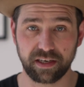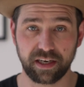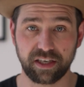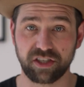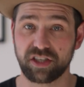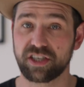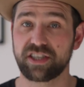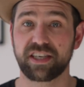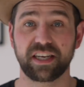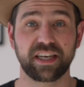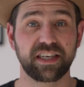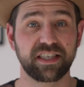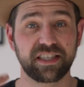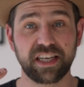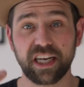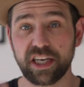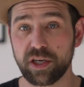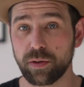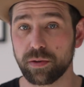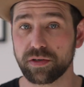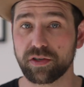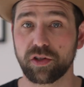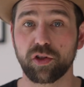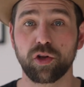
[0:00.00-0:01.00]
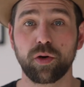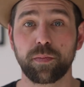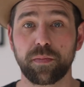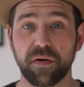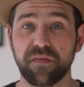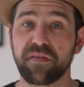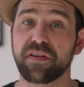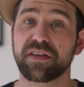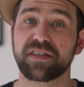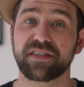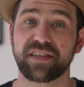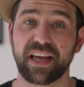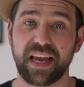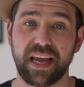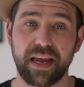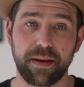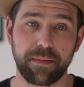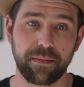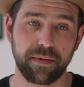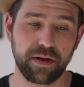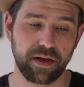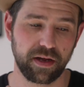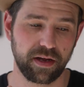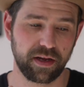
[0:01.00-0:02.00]
is just a continuous loop of the
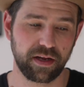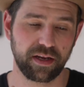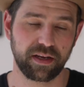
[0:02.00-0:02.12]
same